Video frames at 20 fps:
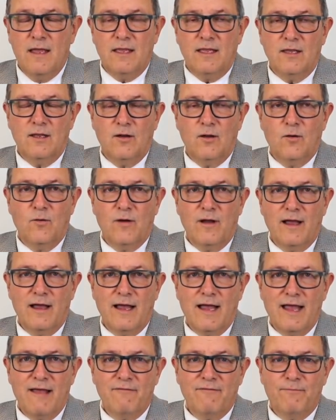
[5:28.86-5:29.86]
You know,
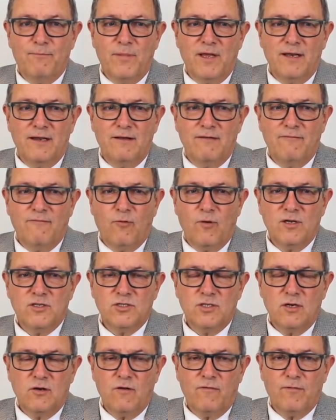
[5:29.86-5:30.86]
I've been
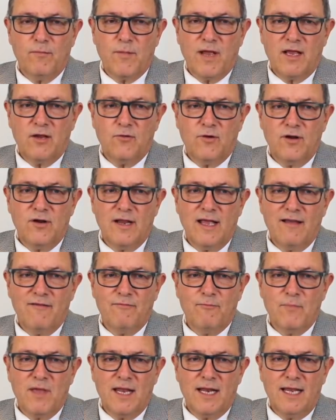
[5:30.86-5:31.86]
fortunate over my career to
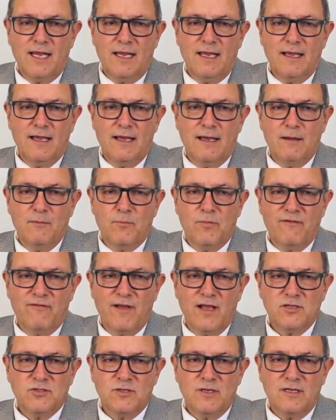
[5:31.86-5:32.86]
have many
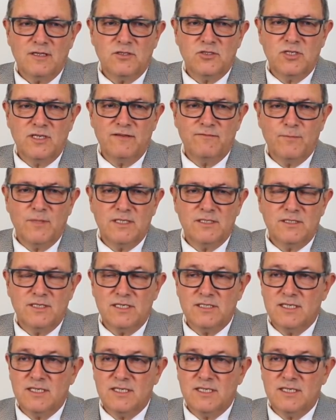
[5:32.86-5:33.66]
professional achievements.